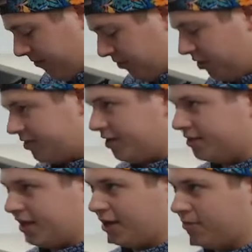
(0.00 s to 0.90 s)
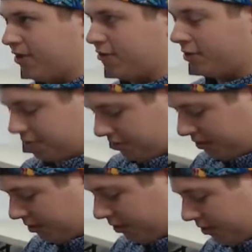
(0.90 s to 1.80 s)
you didn't attack with a creature this
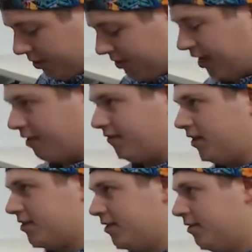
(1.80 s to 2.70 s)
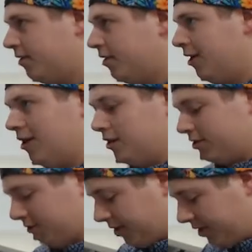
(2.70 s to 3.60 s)
turn, sacrifice it.
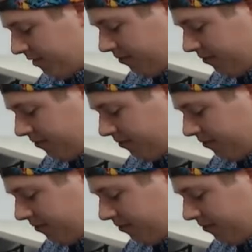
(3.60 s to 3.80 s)
So it doesn't have to